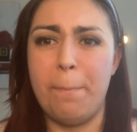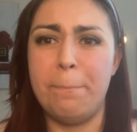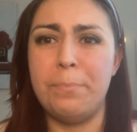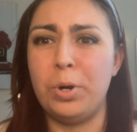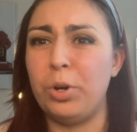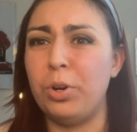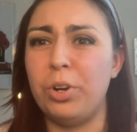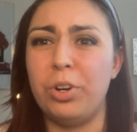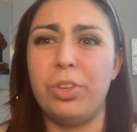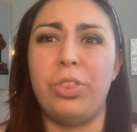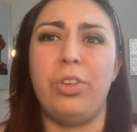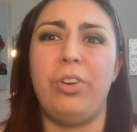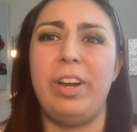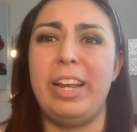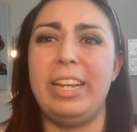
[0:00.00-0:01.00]

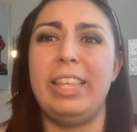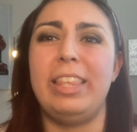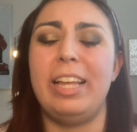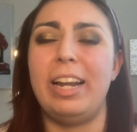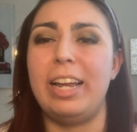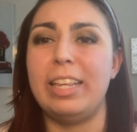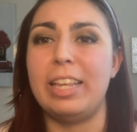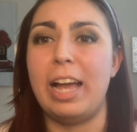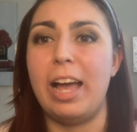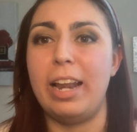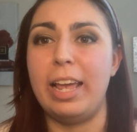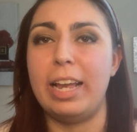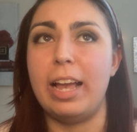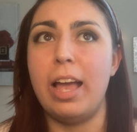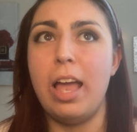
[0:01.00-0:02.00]
birth or anything like that.
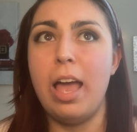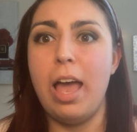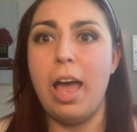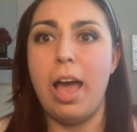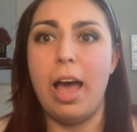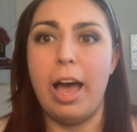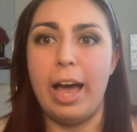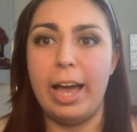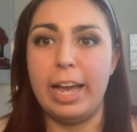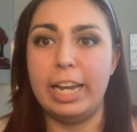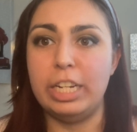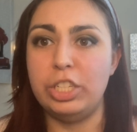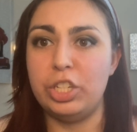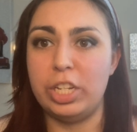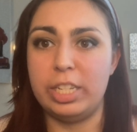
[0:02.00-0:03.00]
Like
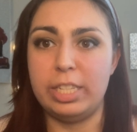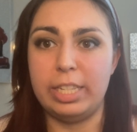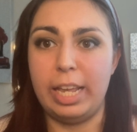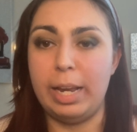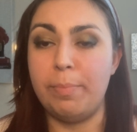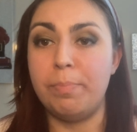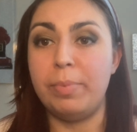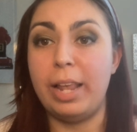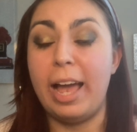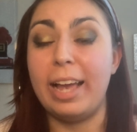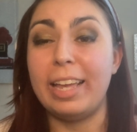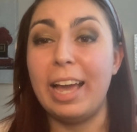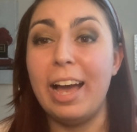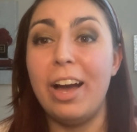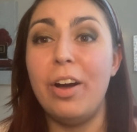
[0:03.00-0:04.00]
I just like
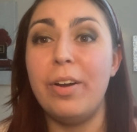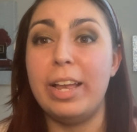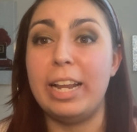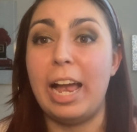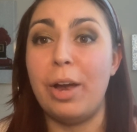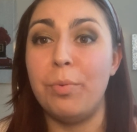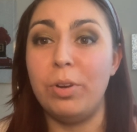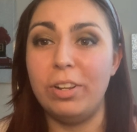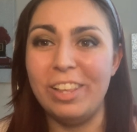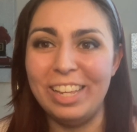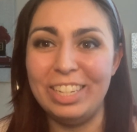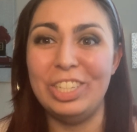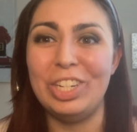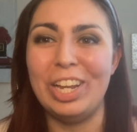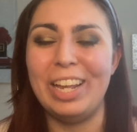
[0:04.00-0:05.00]
black out and I will
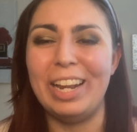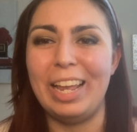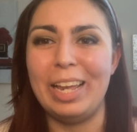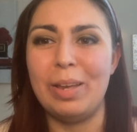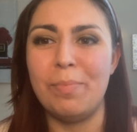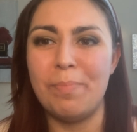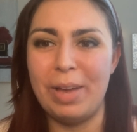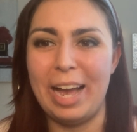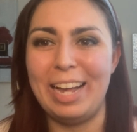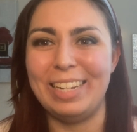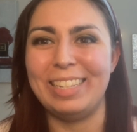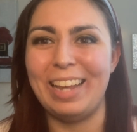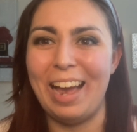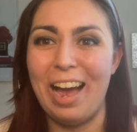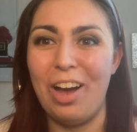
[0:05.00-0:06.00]
legit like
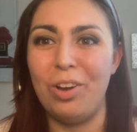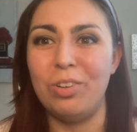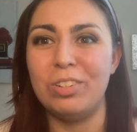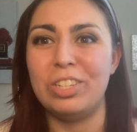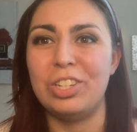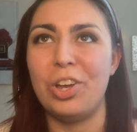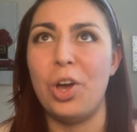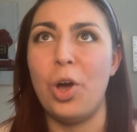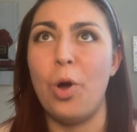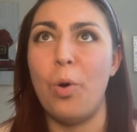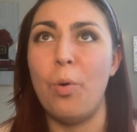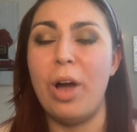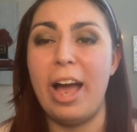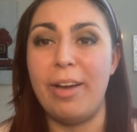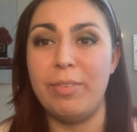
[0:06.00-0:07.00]
pass out.
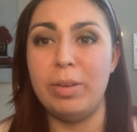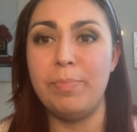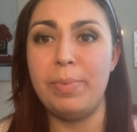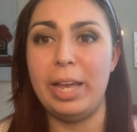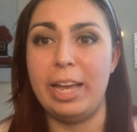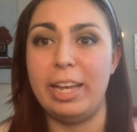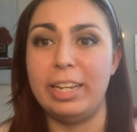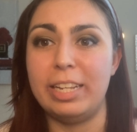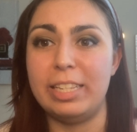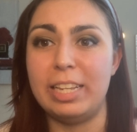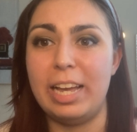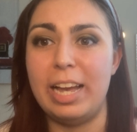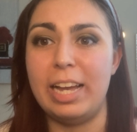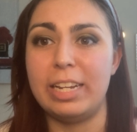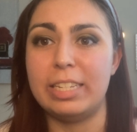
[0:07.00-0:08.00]
So having panic
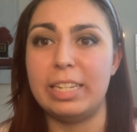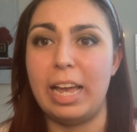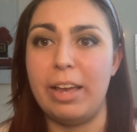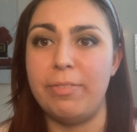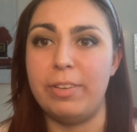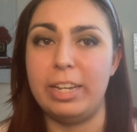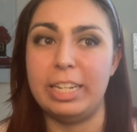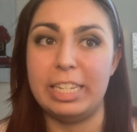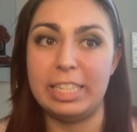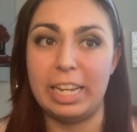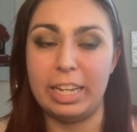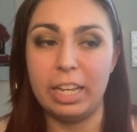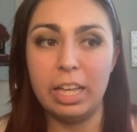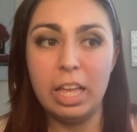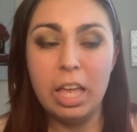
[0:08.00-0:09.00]
attacks, I feel like is
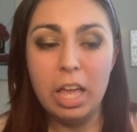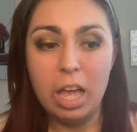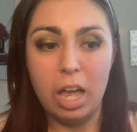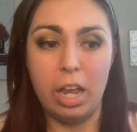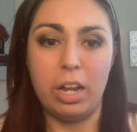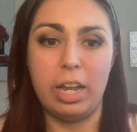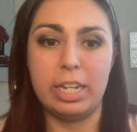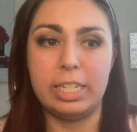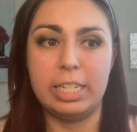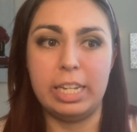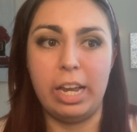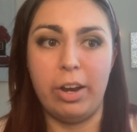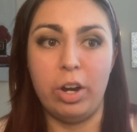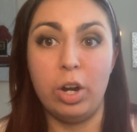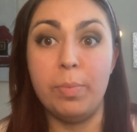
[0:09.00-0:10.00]
like a lot
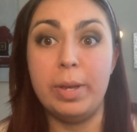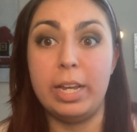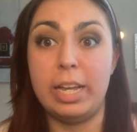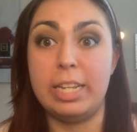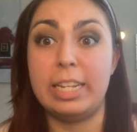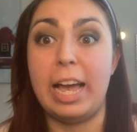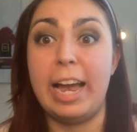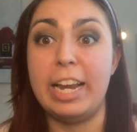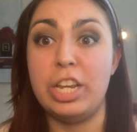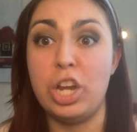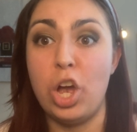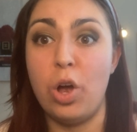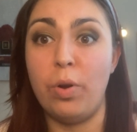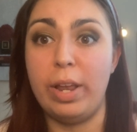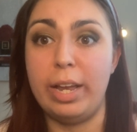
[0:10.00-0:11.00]
scarier because I
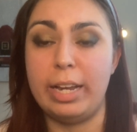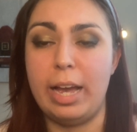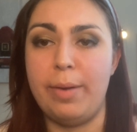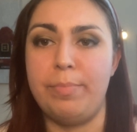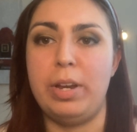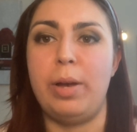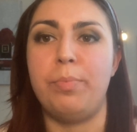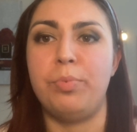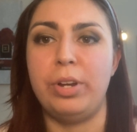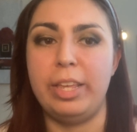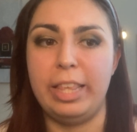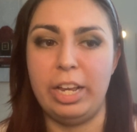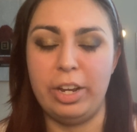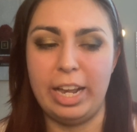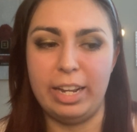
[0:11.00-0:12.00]
know like I'm not
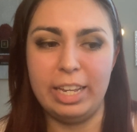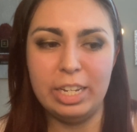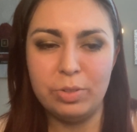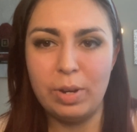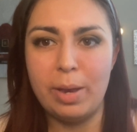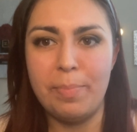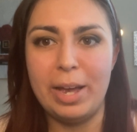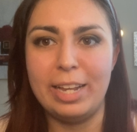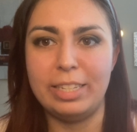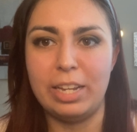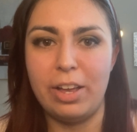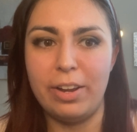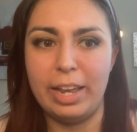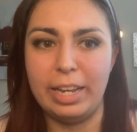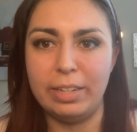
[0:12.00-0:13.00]
breathing. At least when I pass
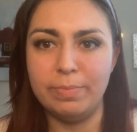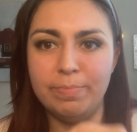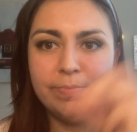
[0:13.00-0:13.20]
out, like,